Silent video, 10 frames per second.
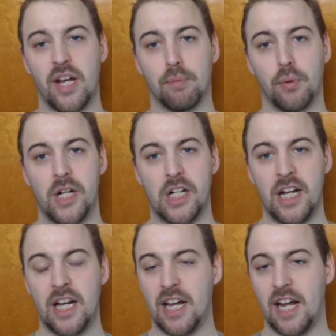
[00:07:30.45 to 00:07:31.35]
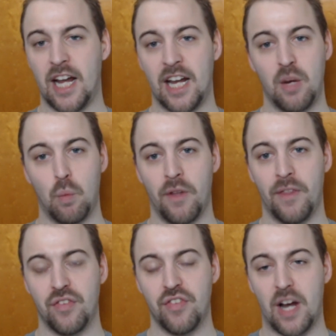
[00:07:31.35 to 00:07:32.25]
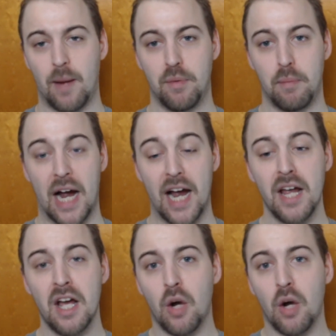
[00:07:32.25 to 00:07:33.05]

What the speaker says: appreciate anyone that stopped by.